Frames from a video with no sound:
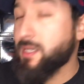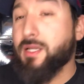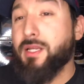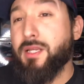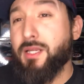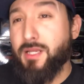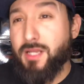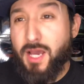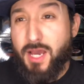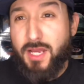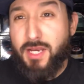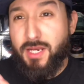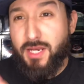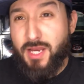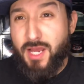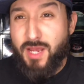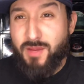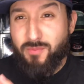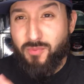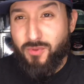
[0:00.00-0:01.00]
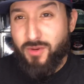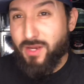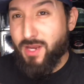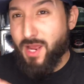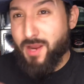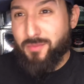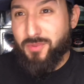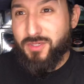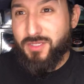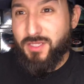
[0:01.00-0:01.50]

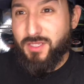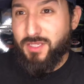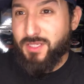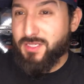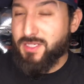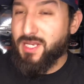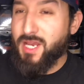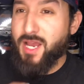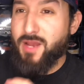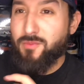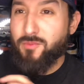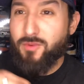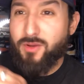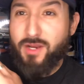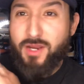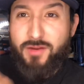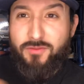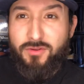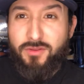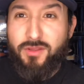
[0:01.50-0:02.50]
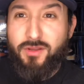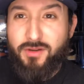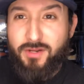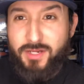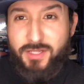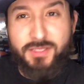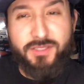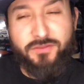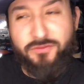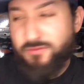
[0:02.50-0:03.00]
99.9% of the time, whenever there
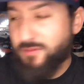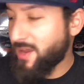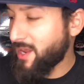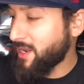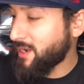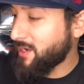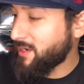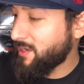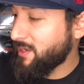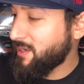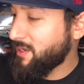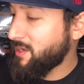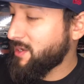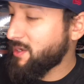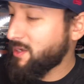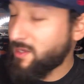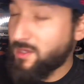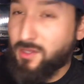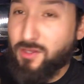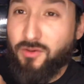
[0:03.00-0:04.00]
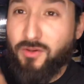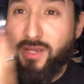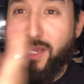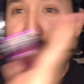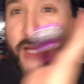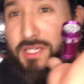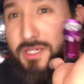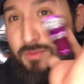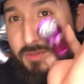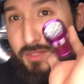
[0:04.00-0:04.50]
is a fake, you'll
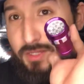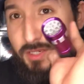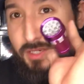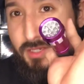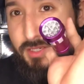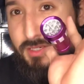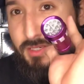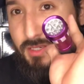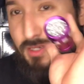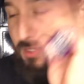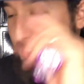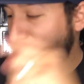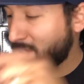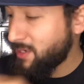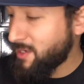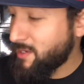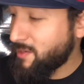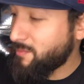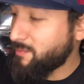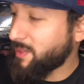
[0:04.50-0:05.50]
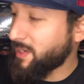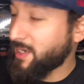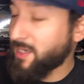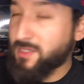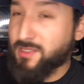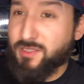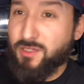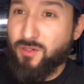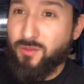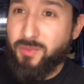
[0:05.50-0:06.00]
catch it with this, because
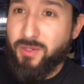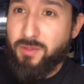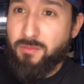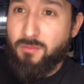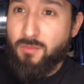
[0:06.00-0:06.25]
there'll be